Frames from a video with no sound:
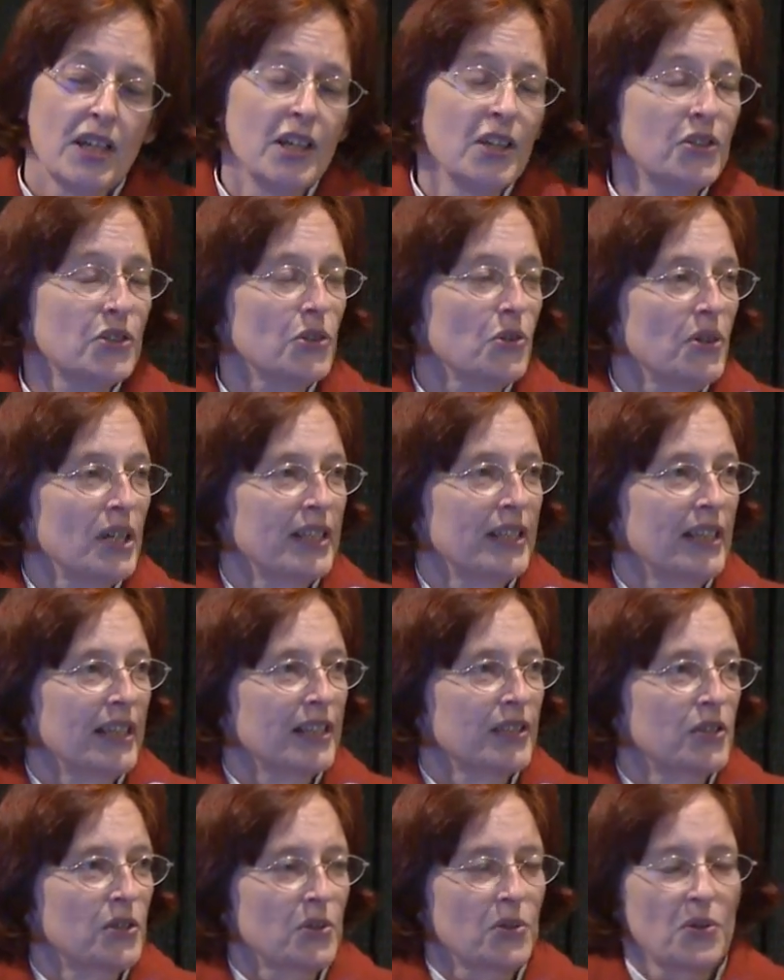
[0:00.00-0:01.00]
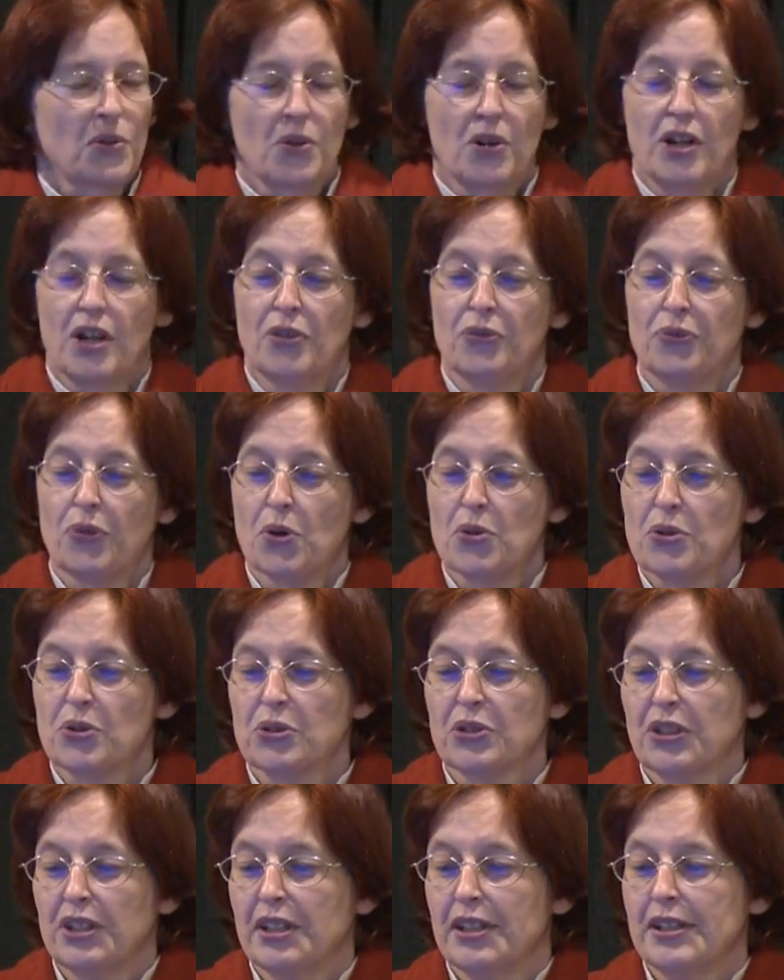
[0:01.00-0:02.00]
like to focus
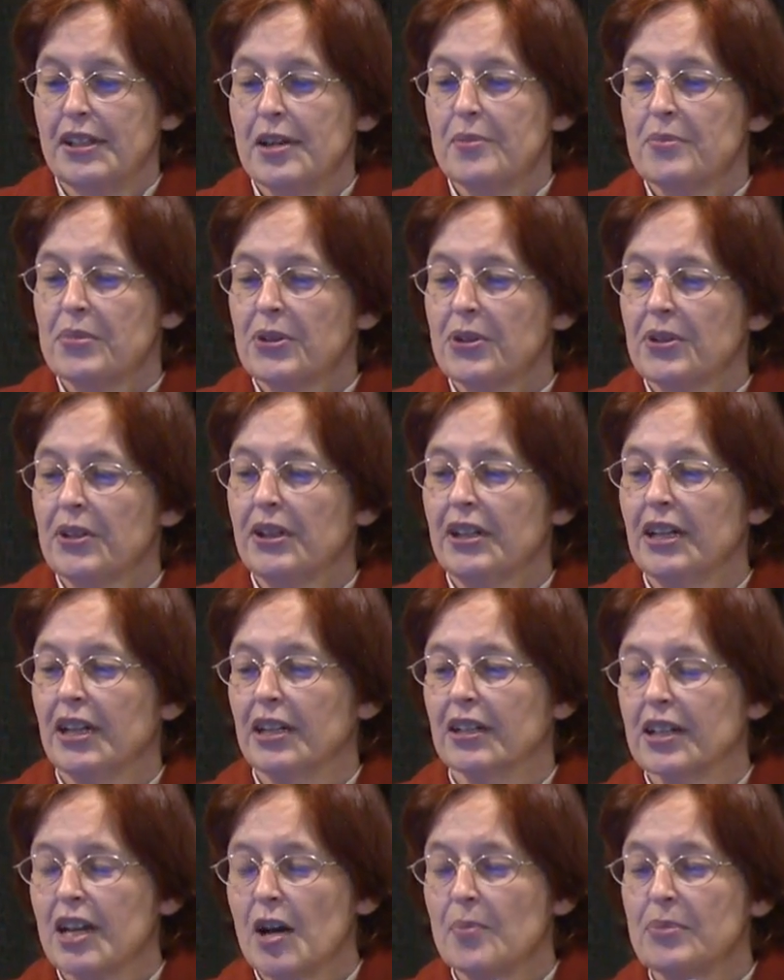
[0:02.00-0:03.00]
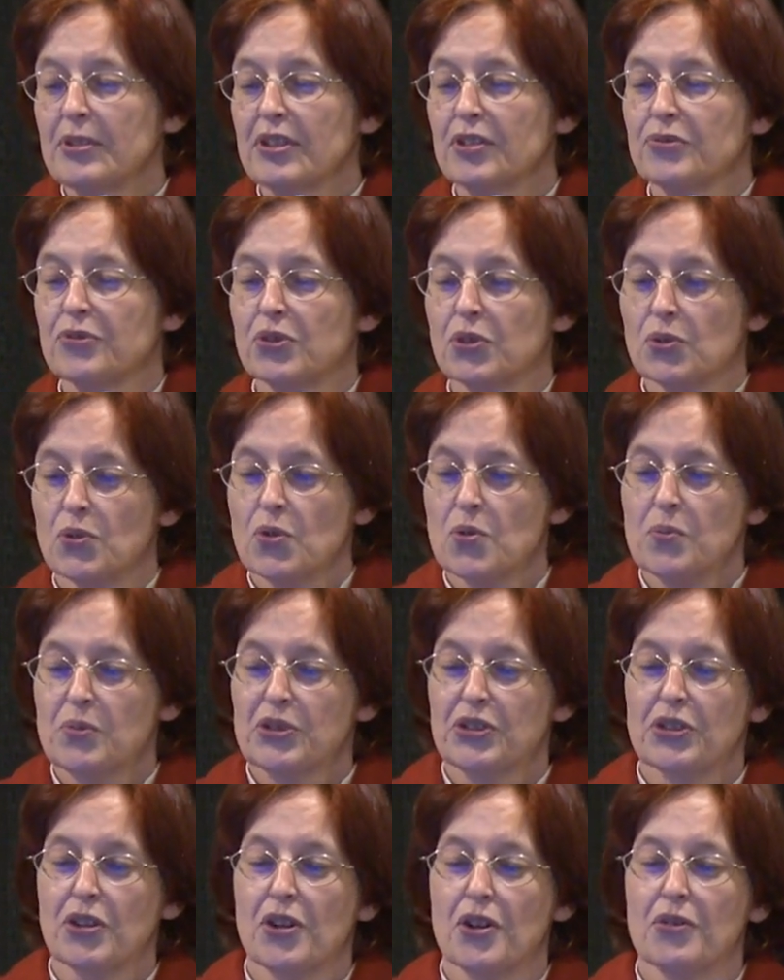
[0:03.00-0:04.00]
on a couple of groups
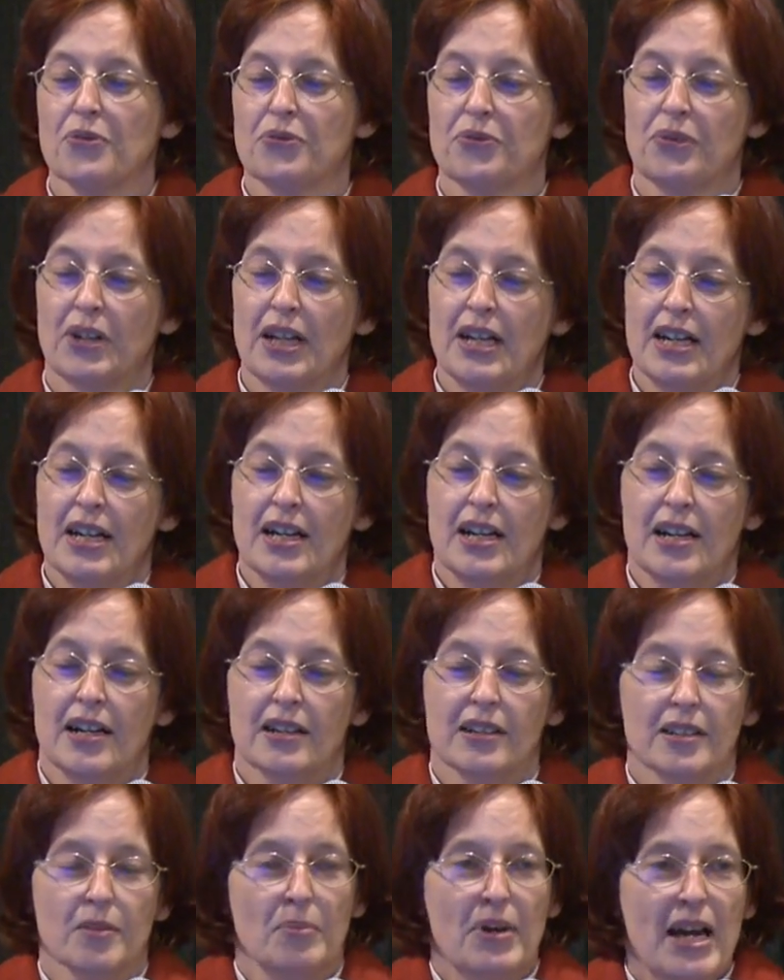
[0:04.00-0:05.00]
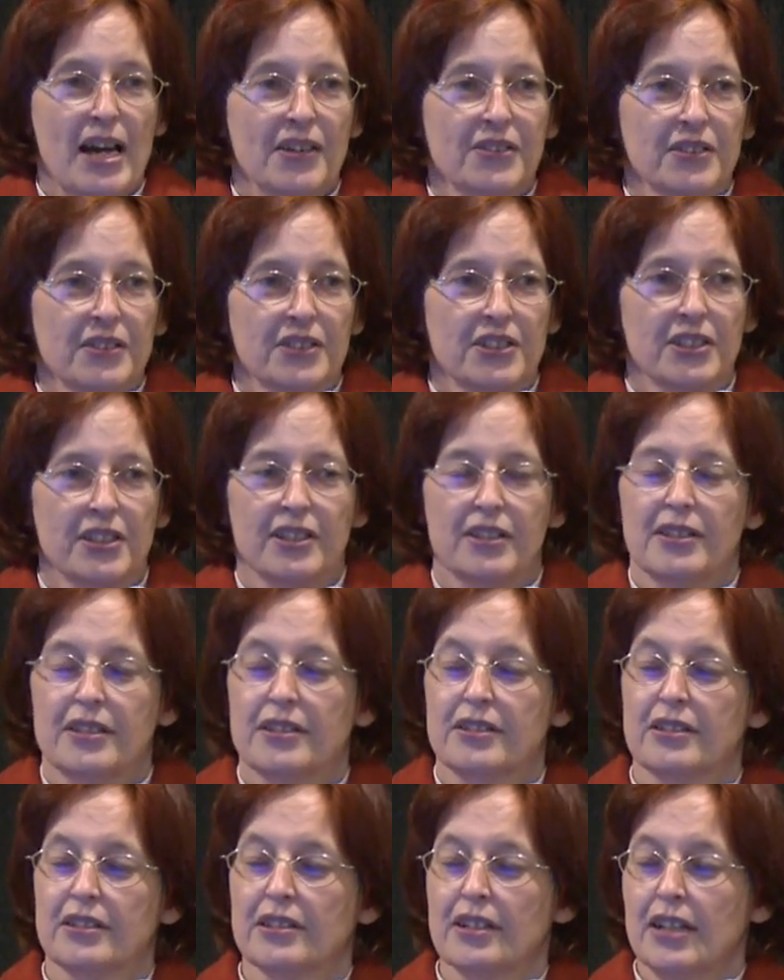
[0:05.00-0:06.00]
of
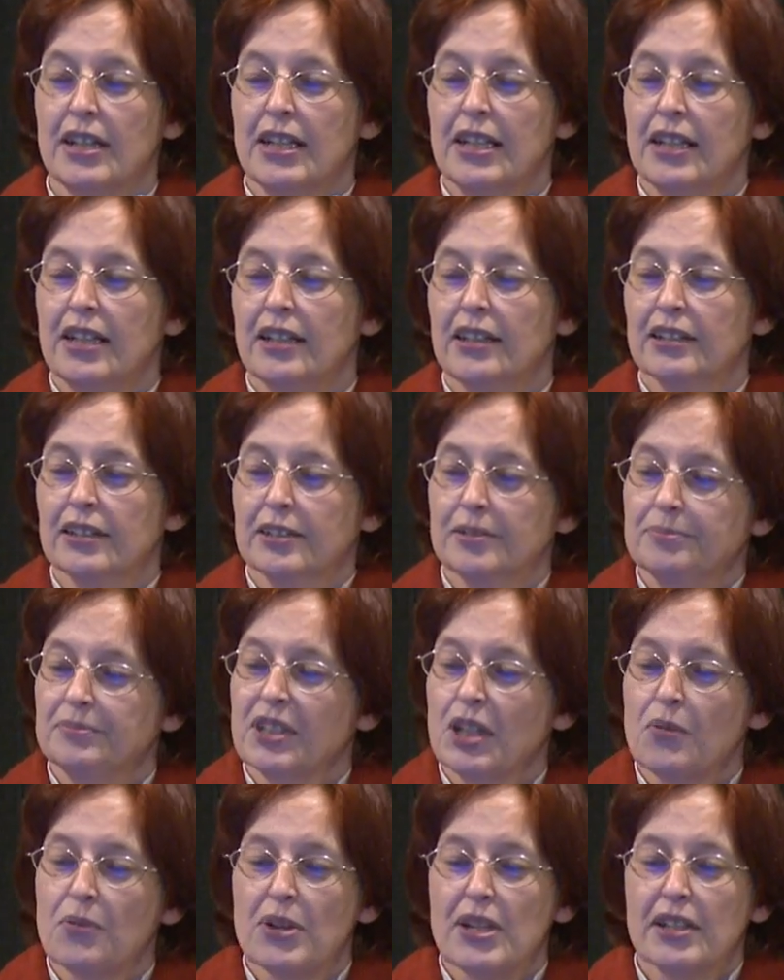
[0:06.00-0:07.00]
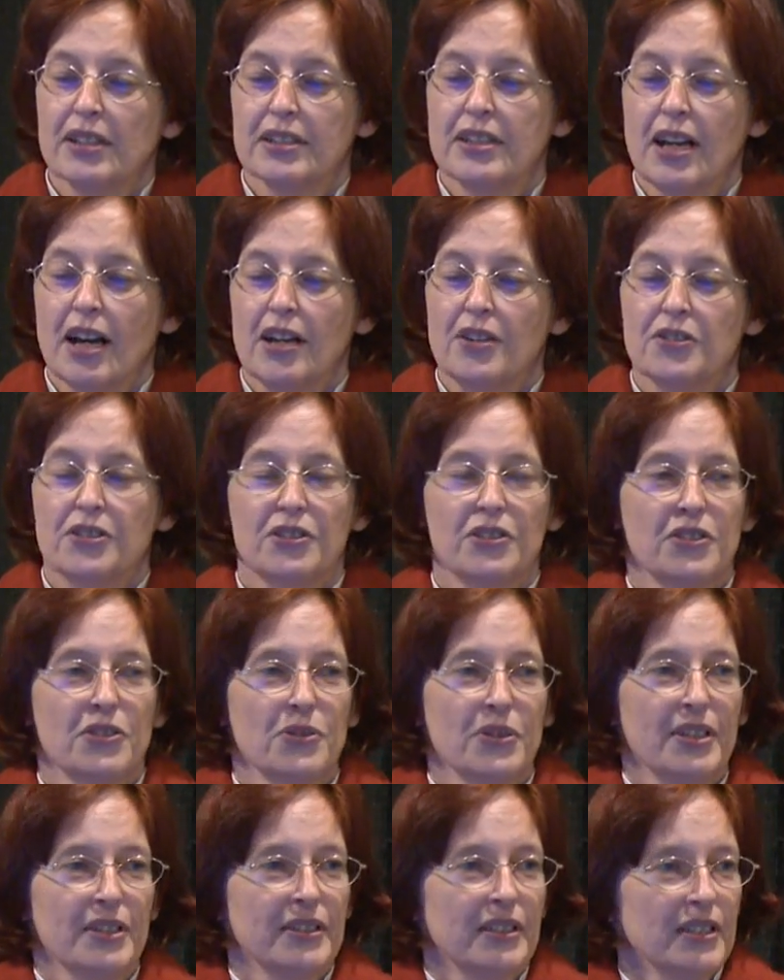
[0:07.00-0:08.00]
pathogens that we encounter
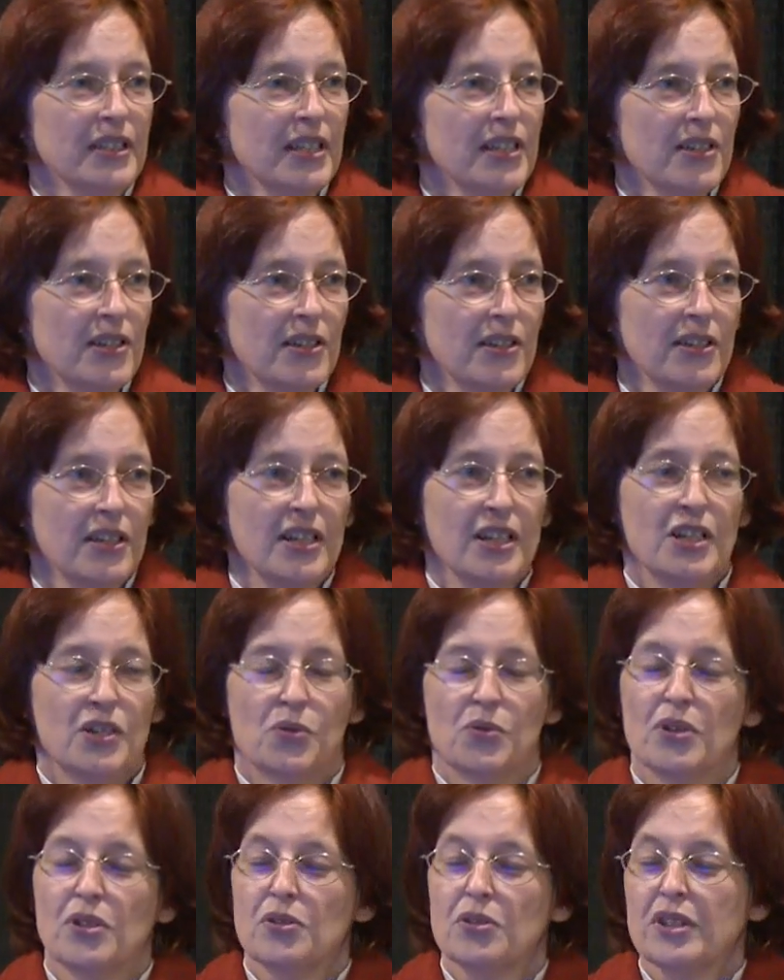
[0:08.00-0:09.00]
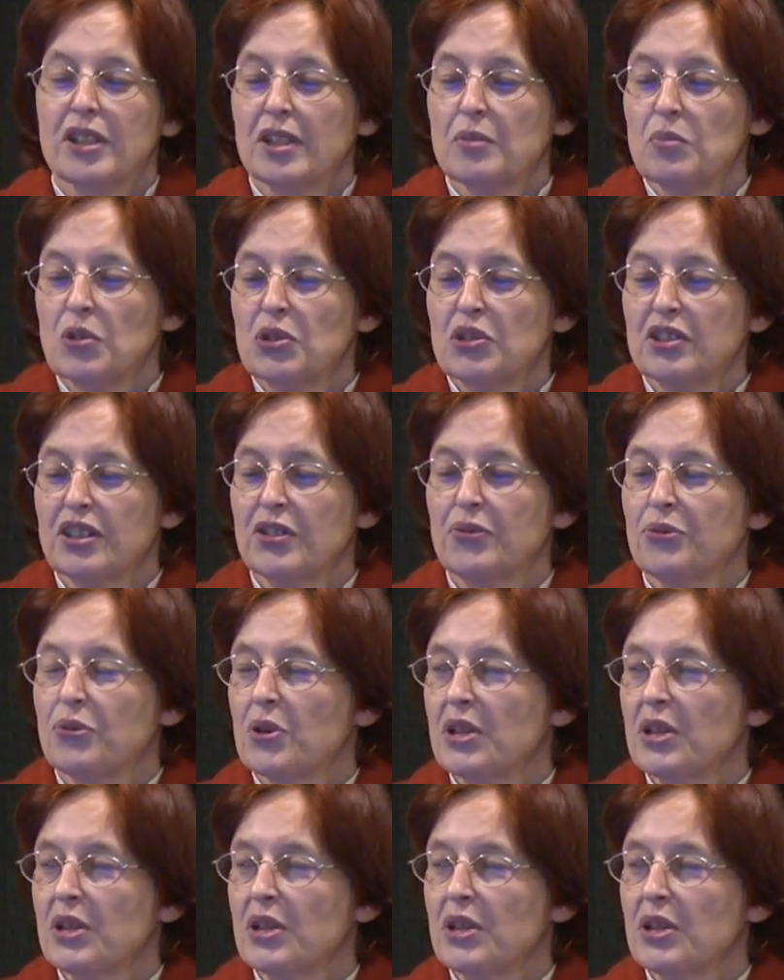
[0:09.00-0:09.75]
during the year. We're looking mostly for